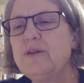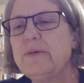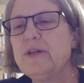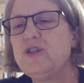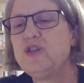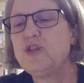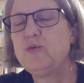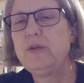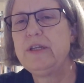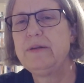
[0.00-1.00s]
by
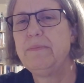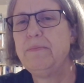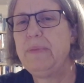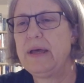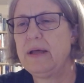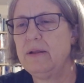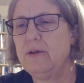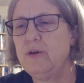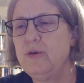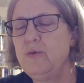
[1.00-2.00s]
Julian Bell,
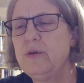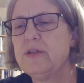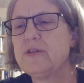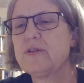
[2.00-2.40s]
who is